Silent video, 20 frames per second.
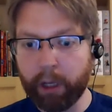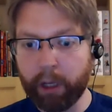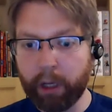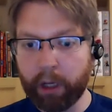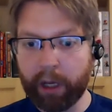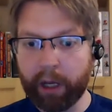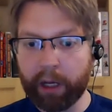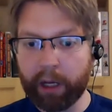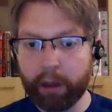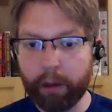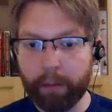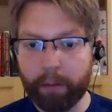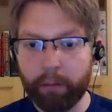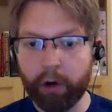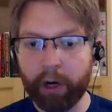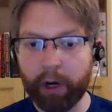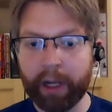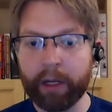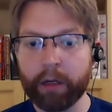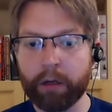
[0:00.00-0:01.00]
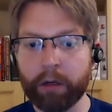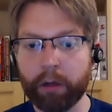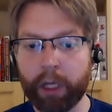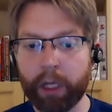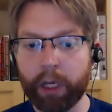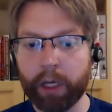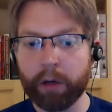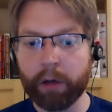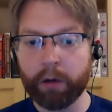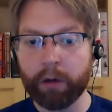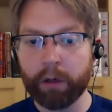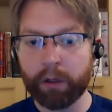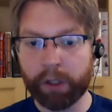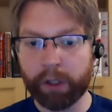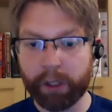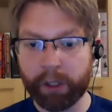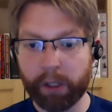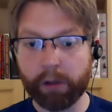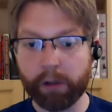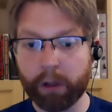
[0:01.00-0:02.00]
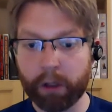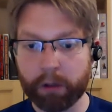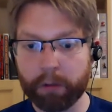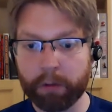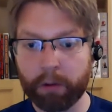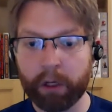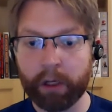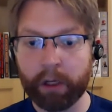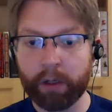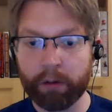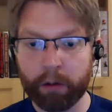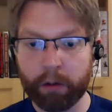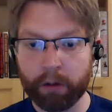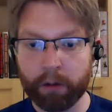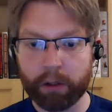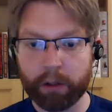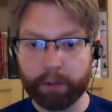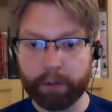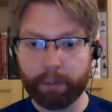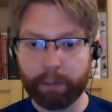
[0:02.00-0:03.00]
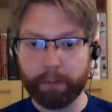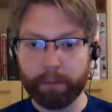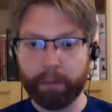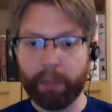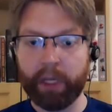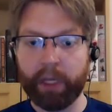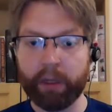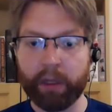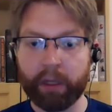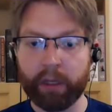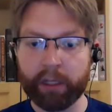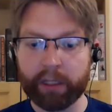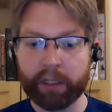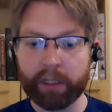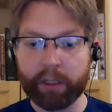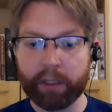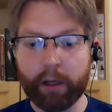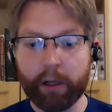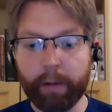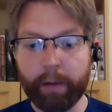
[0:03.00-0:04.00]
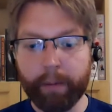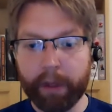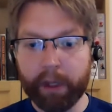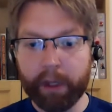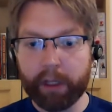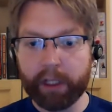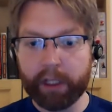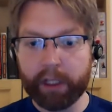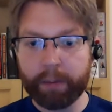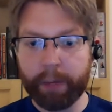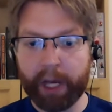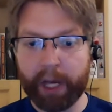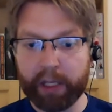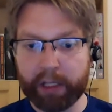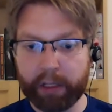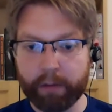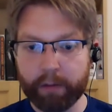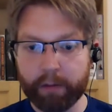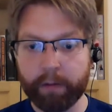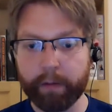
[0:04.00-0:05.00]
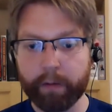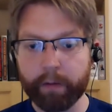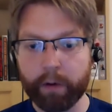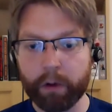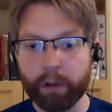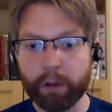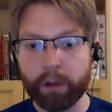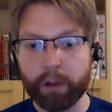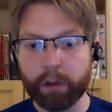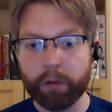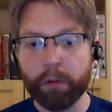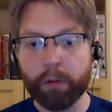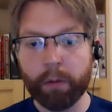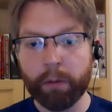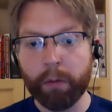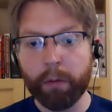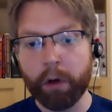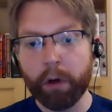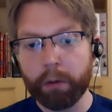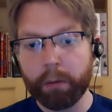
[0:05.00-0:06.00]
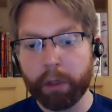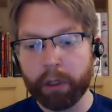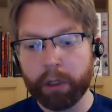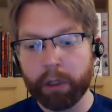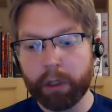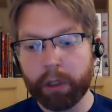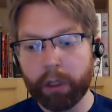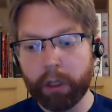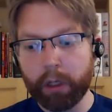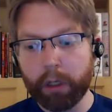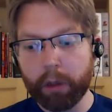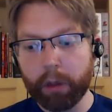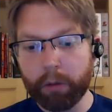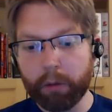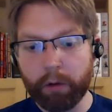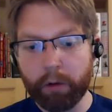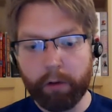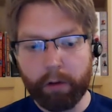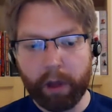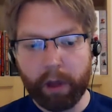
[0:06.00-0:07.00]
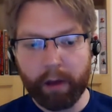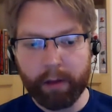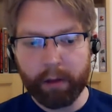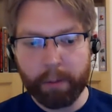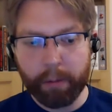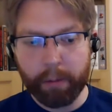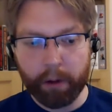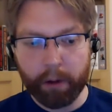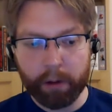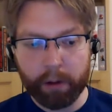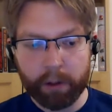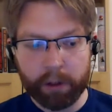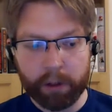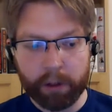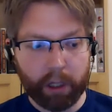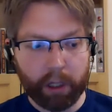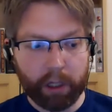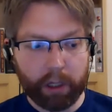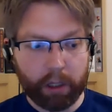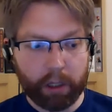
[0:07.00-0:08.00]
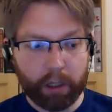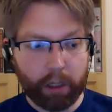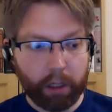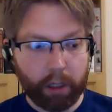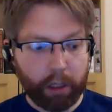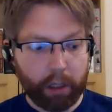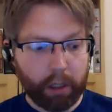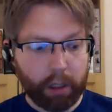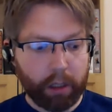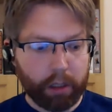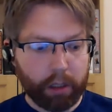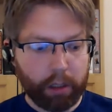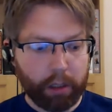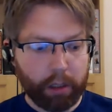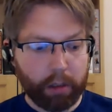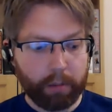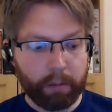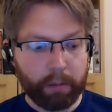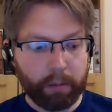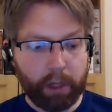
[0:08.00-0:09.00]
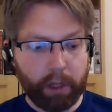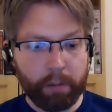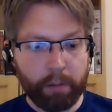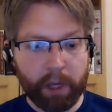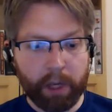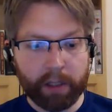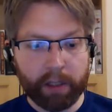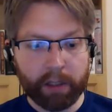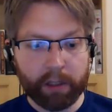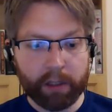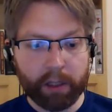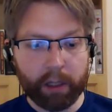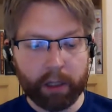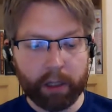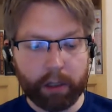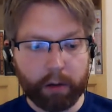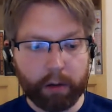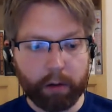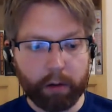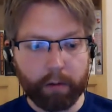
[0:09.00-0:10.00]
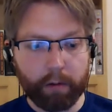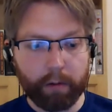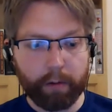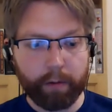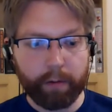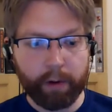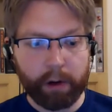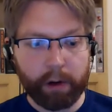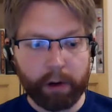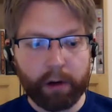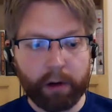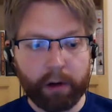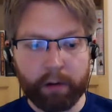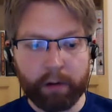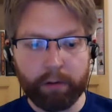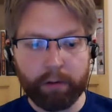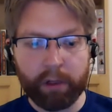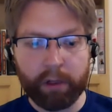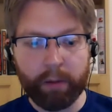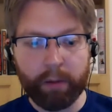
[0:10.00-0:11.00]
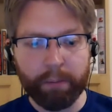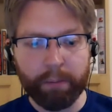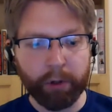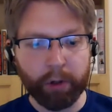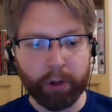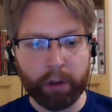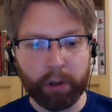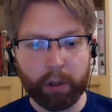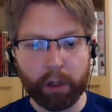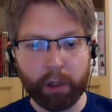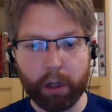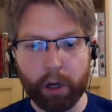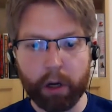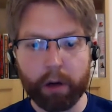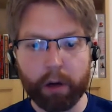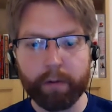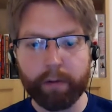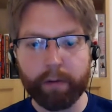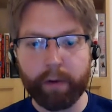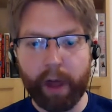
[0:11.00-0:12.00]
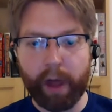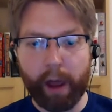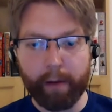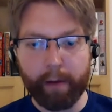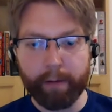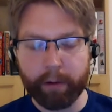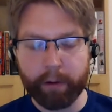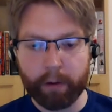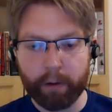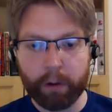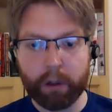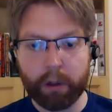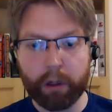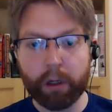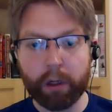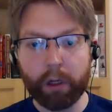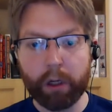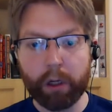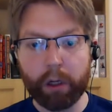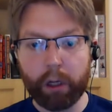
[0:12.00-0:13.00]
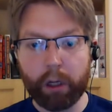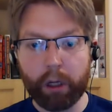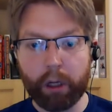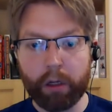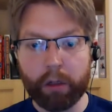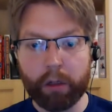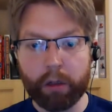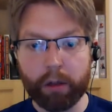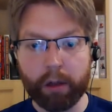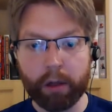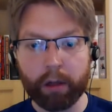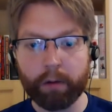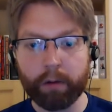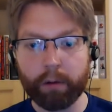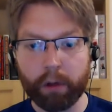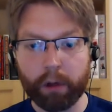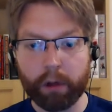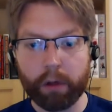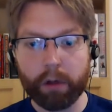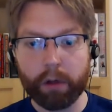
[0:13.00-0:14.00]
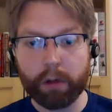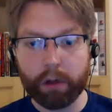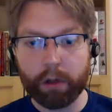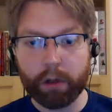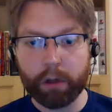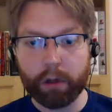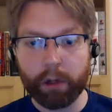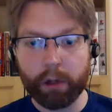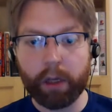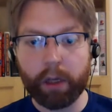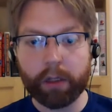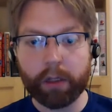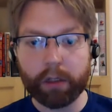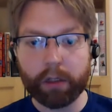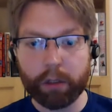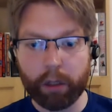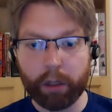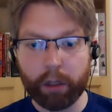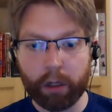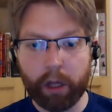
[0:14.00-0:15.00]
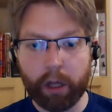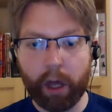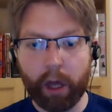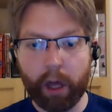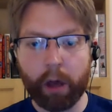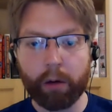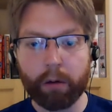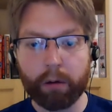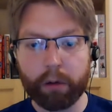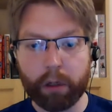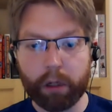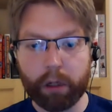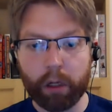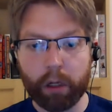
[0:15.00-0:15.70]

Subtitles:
kick the brain into gear in a serious way and to not just be in this passive consumer mode. But one of the other points that he makes is that Faraday really put a lot of effort into that relationship. Like he sought out